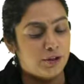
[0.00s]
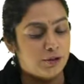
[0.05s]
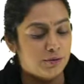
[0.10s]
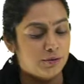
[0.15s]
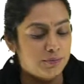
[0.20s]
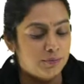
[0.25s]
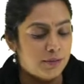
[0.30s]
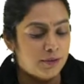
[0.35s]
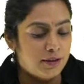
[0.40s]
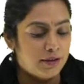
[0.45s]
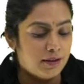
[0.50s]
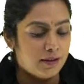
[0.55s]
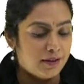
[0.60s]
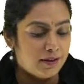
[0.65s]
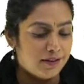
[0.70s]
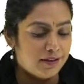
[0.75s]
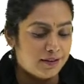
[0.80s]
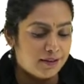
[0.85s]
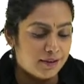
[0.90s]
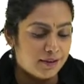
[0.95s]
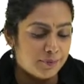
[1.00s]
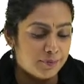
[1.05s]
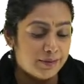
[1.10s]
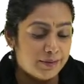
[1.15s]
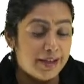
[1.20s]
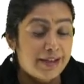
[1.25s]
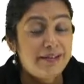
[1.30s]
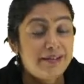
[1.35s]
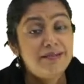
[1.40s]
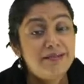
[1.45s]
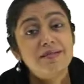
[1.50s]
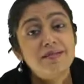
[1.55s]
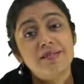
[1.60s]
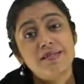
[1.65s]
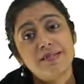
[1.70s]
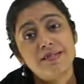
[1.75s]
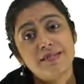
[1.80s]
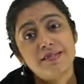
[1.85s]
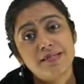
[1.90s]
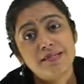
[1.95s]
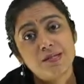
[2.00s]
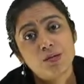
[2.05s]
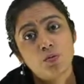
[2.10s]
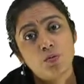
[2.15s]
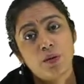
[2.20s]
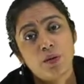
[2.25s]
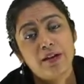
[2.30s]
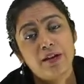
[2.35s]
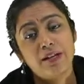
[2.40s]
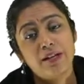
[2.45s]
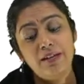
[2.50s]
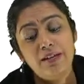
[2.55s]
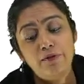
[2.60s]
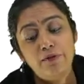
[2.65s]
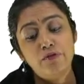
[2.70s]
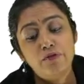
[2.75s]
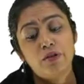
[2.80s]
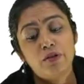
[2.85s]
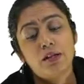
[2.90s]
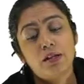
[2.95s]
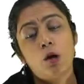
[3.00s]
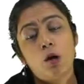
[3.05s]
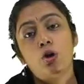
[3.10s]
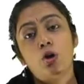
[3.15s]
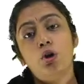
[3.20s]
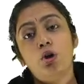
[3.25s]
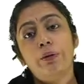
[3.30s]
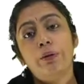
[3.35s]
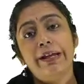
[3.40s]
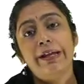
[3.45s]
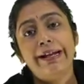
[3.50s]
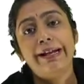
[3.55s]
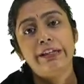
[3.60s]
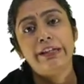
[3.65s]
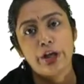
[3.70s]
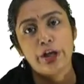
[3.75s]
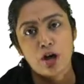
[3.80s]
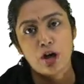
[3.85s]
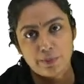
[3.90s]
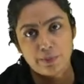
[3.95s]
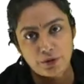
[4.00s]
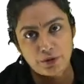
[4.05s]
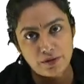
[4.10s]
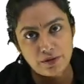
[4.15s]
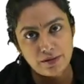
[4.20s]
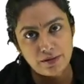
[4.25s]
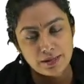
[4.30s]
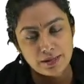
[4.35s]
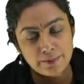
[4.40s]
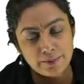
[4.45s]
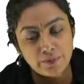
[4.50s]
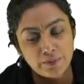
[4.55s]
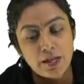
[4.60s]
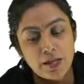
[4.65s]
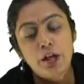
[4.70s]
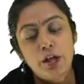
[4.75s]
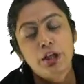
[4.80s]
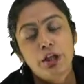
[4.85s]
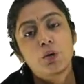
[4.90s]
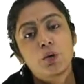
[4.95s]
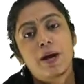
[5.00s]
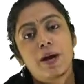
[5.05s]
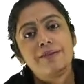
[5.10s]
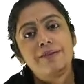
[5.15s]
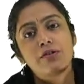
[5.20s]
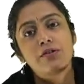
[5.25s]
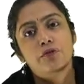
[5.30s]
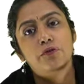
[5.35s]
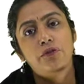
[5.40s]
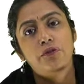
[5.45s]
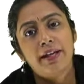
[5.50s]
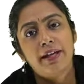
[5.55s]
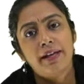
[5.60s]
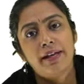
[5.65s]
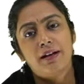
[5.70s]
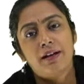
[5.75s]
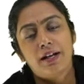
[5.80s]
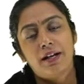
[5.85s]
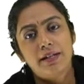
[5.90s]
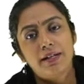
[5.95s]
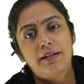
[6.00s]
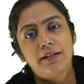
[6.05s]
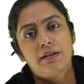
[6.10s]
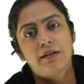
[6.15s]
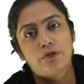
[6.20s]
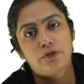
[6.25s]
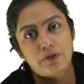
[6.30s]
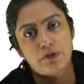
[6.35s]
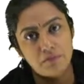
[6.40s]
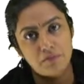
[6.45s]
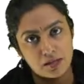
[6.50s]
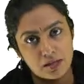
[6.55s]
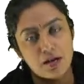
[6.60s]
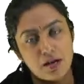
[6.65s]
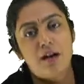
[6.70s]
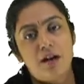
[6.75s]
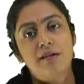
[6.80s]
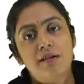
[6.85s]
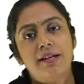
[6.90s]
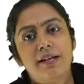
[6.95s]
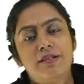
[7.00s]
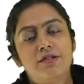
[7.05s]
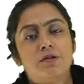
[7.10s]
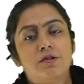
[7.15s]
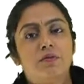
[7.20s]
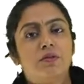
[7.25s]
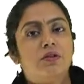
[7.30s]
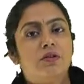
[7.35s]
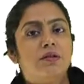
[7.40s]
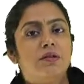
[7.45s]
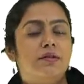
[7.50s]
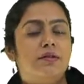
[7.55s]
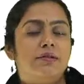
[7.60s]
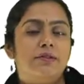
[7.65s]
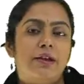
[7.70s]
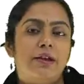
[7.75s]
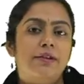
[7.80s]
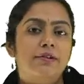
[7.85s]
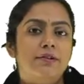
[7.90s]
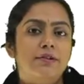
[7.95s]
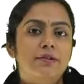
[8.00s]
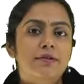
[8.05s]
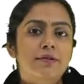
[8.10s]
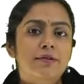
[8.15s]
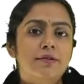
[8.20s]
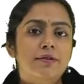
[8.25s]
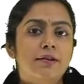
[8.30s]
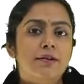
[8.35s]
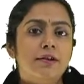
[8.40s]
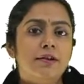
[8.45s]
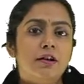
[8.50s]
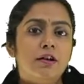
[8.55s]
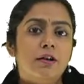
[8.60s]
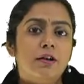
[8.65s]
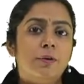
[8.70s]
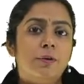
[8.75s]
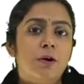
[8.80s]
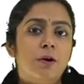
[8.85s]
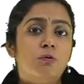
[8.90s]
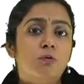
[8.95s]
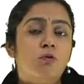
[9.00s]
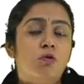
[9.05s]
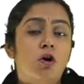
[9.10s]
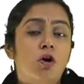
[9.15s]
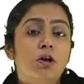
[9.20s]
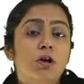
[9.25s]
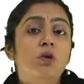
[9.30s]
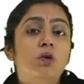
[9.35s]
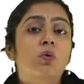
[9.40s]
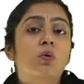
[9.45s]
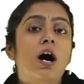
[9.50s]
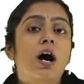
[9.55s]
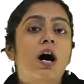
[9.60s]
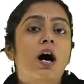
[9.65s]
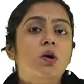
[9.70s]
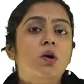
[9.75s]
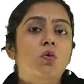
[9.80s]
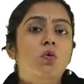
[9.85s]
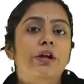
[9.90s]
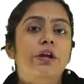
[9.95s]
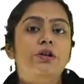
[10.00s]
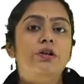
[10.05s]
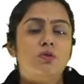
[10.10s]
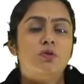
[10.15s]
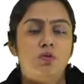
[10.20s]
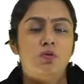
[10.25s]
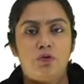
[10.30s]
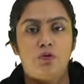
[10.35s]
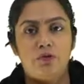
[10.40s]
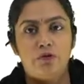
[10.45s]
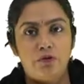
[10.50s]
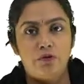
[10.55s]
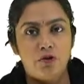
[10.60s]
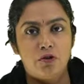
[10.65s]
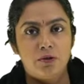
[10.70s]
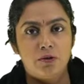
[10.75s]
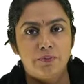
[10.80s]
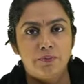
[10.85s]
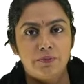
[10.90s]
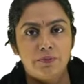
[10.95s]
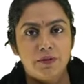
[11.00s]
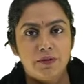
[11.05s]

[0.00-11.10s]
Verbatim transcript: you know, uh, an instance where even without looking at the options, you have a fair idea from the context of the uh, sentence about what you are going to look for.